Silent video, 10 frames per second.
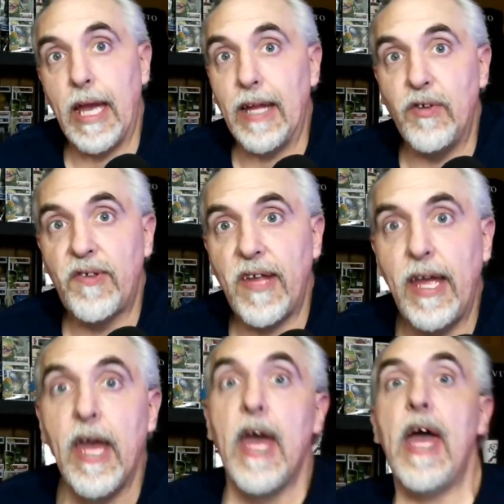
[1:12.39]
and you
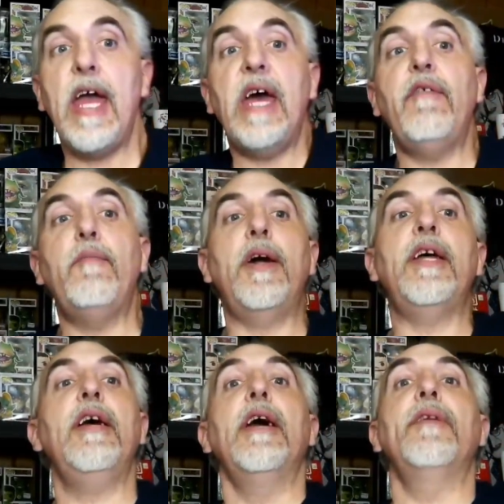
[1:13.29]
say, "Hey,
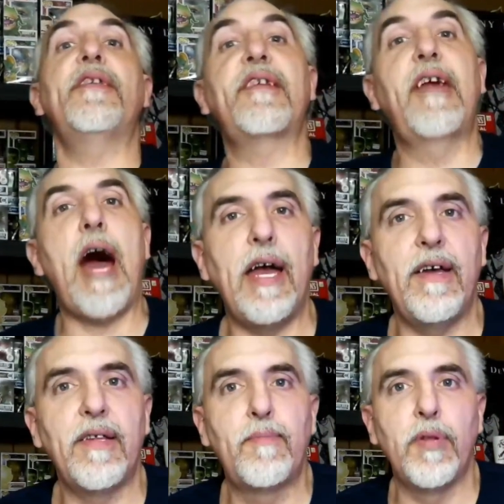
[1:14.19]
everybody, the sky
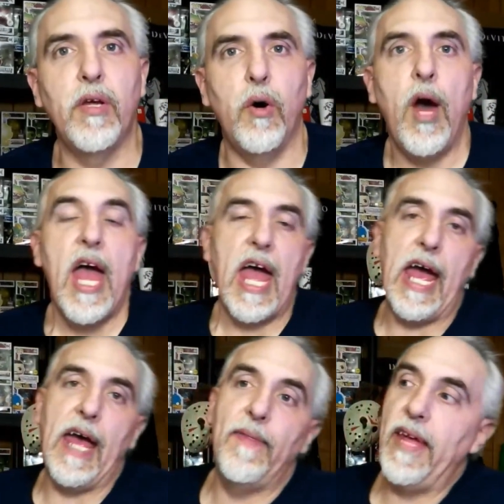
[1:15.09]
is blue,"
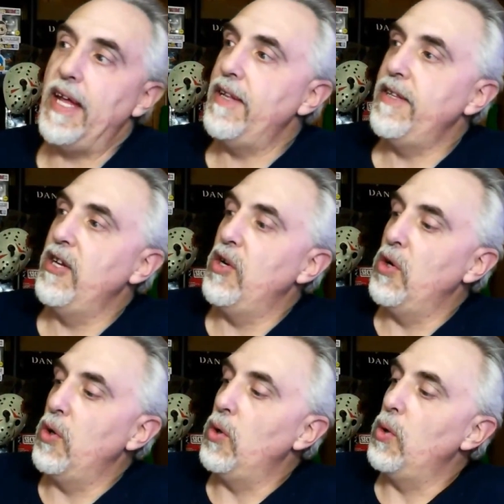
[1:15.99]
and then
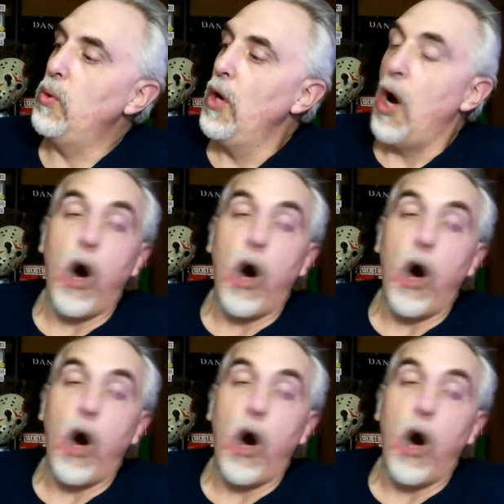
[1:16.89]
you